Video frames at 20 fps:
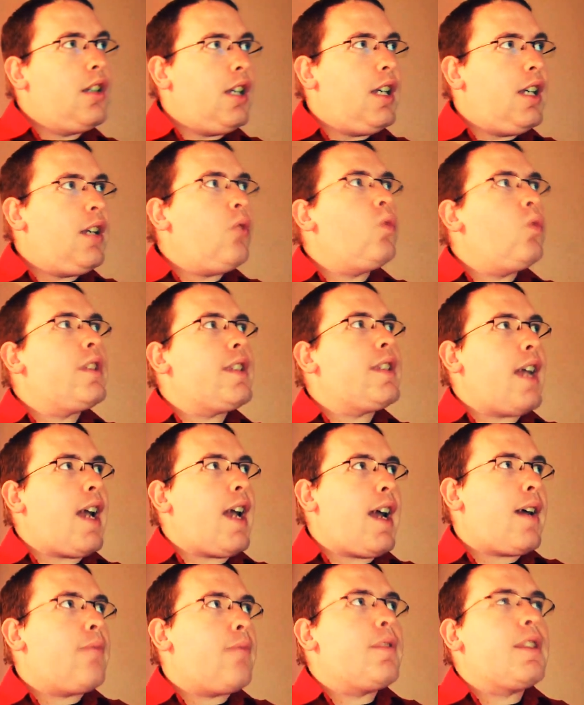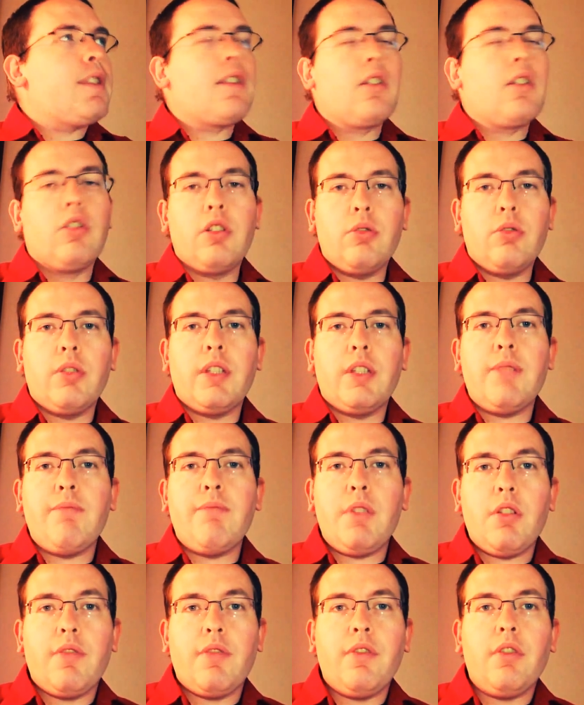it was absolutely
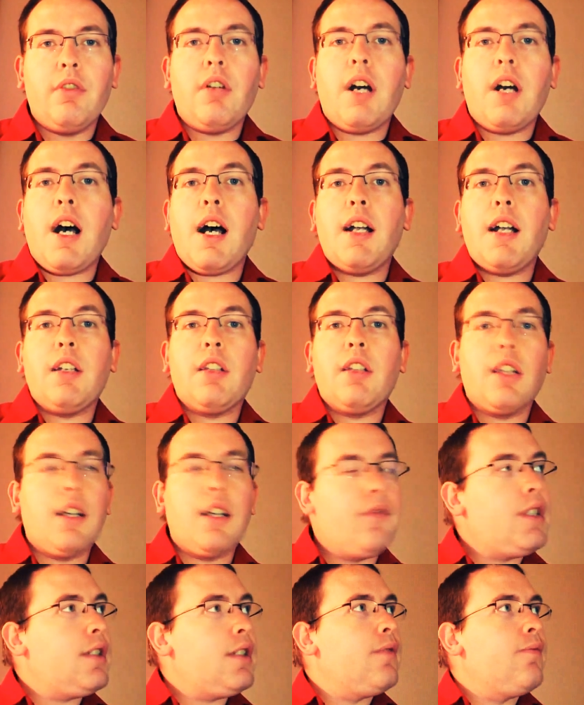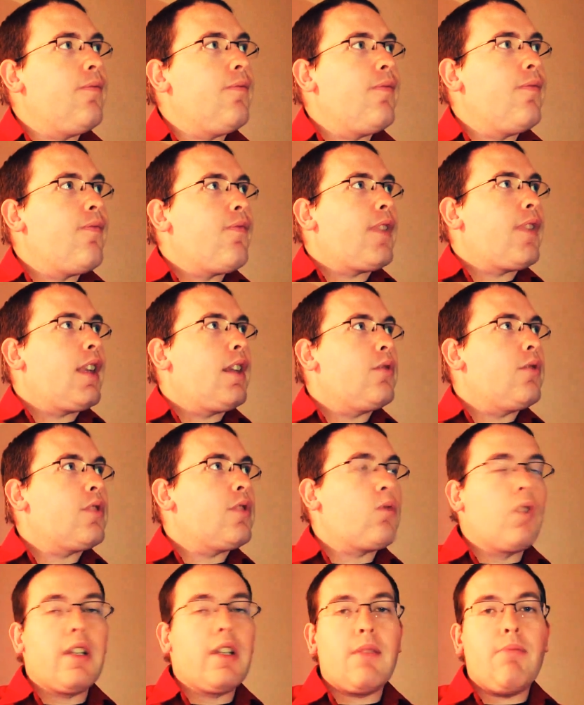beautiful. I loved it. It
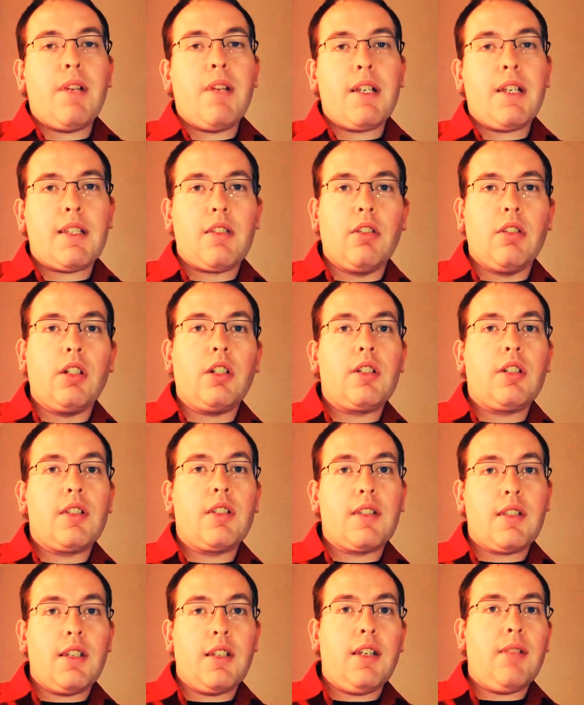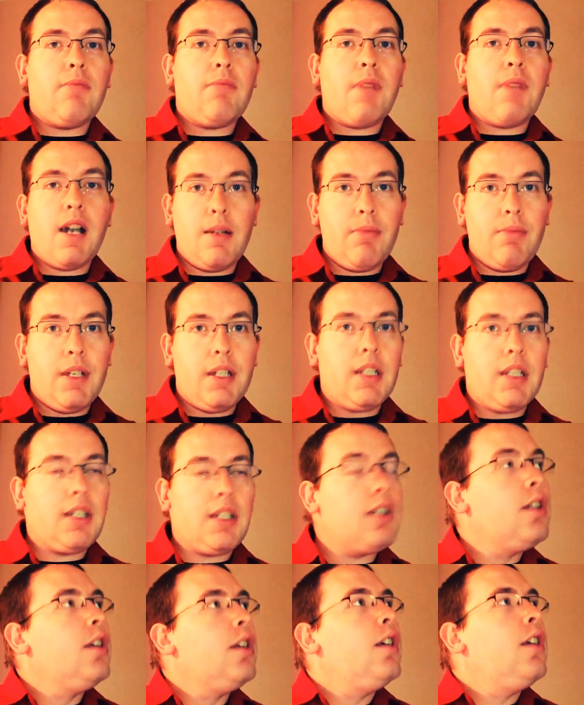was one of the best looks, in my opinion,
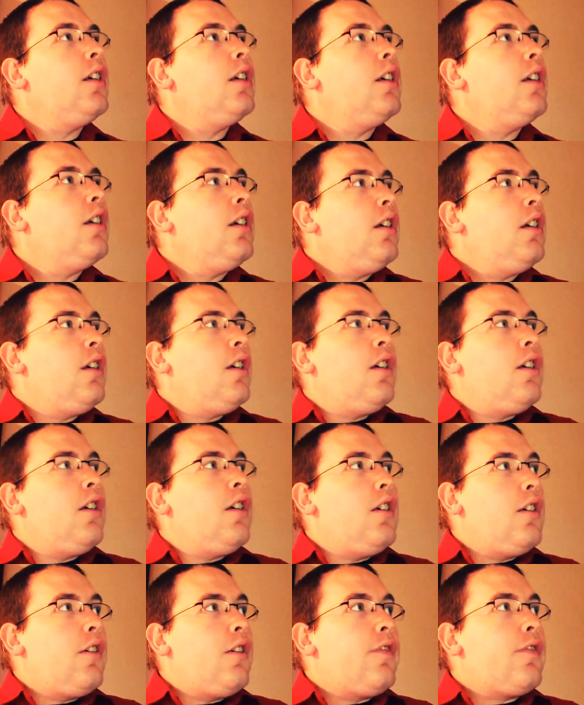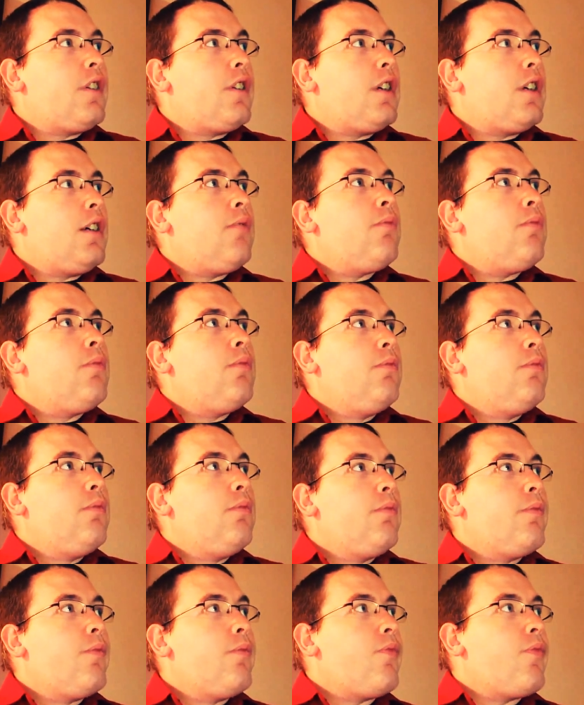from
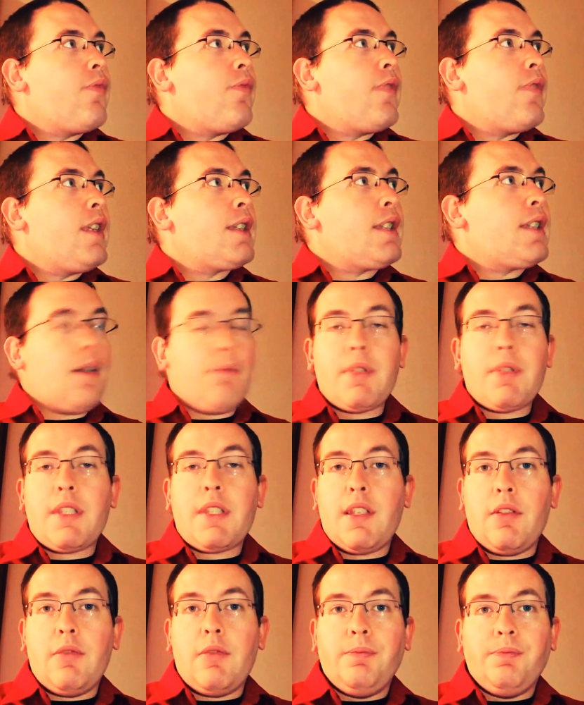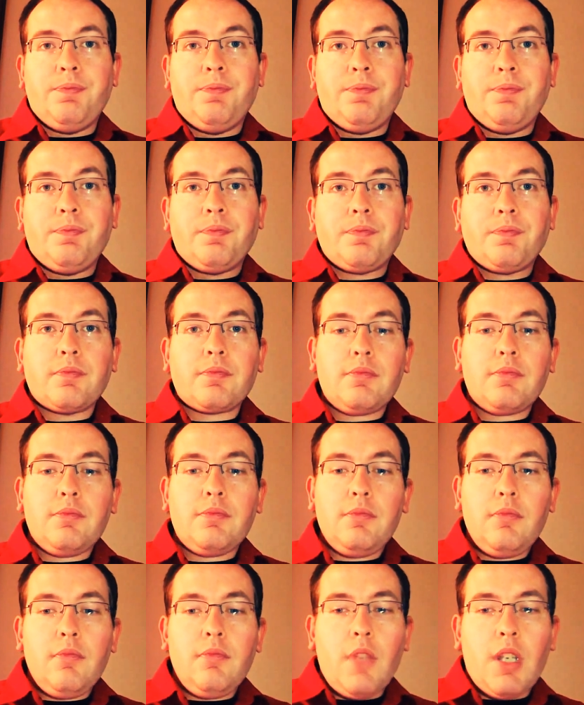this episode.
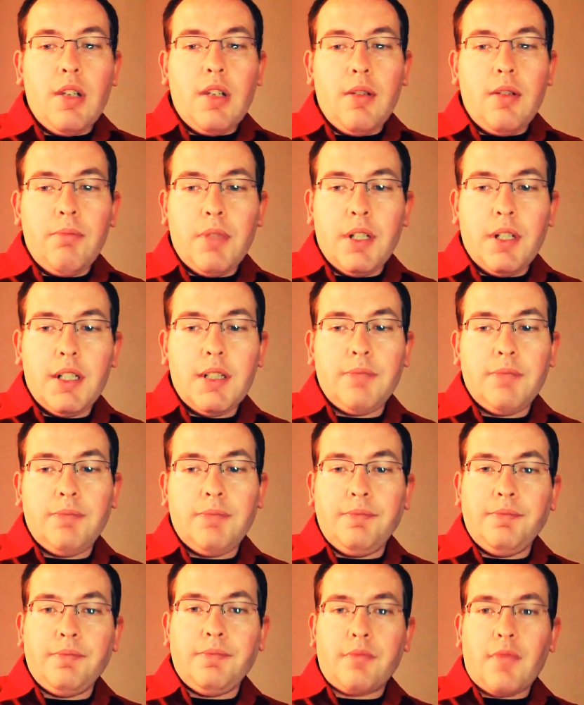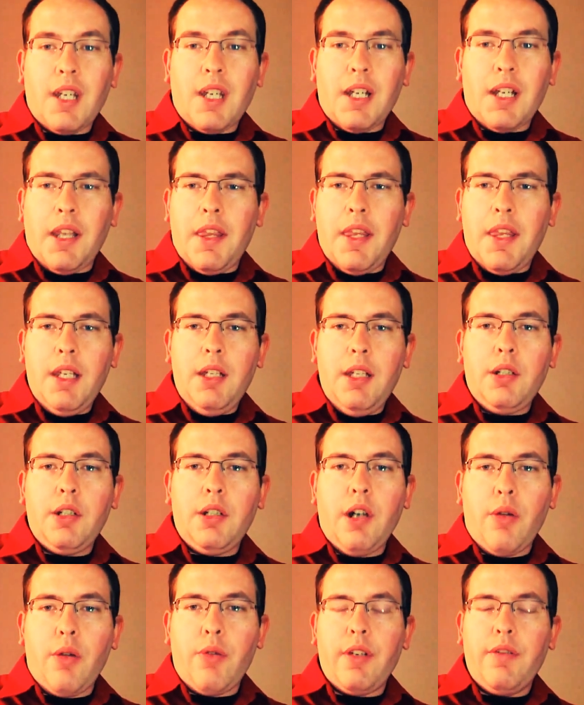But I think
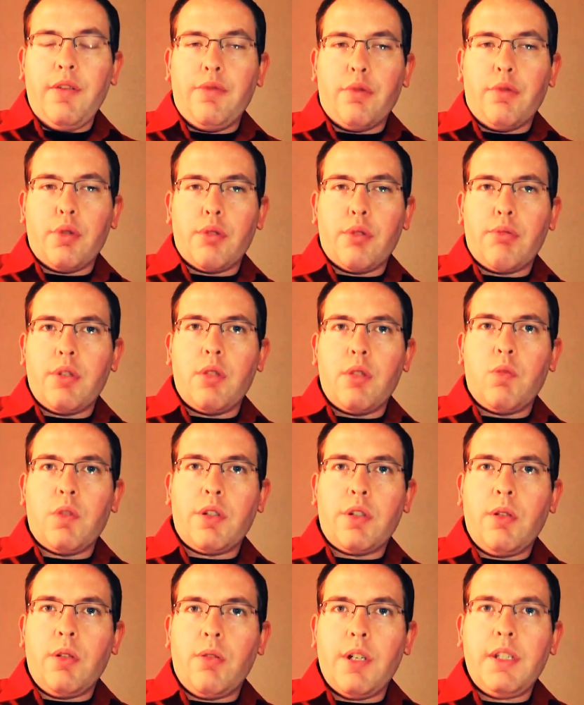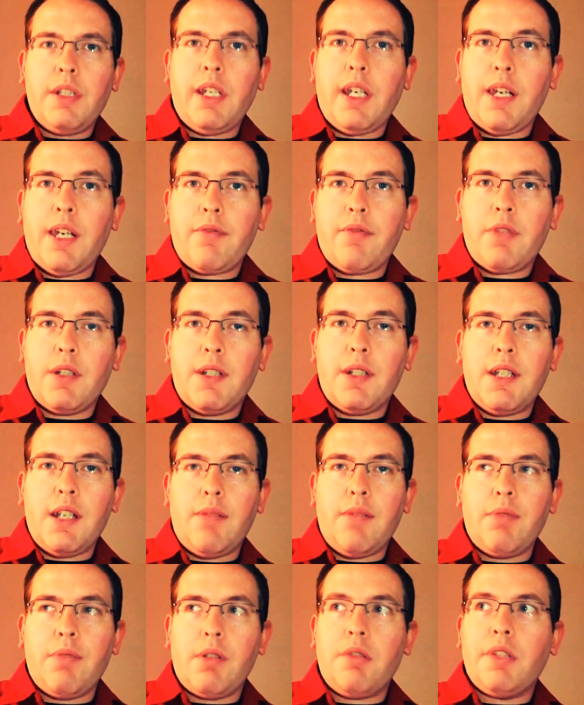going forward, we're going to have to
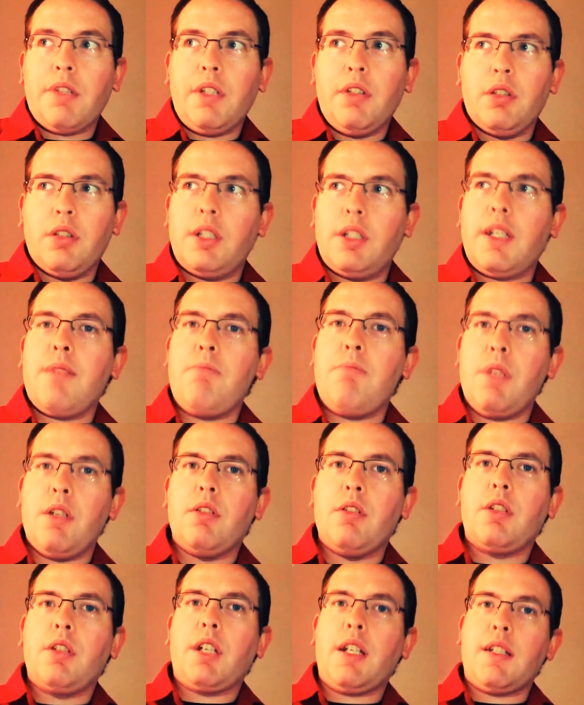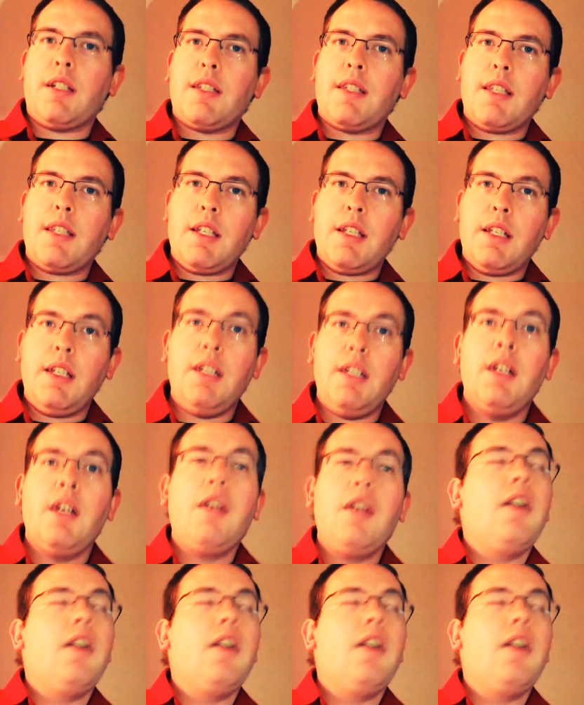definitely look at Milk and see,